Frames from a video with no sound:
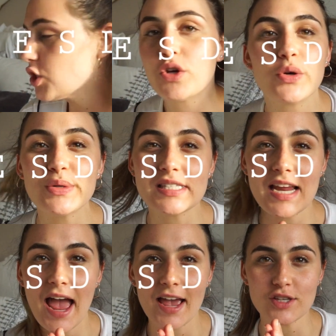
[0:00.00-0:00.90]

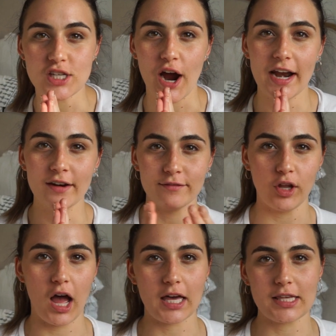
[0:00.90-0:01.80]
Tuesday. Sorry I didn't
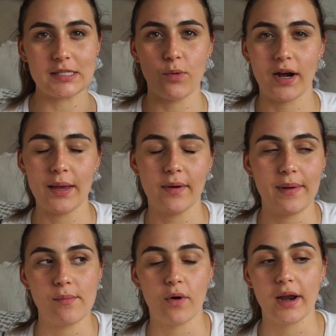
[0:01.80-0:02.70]
vlog this morning, but
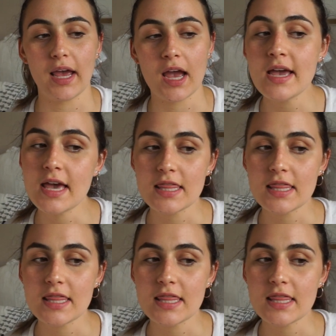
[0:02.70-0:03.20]
my morning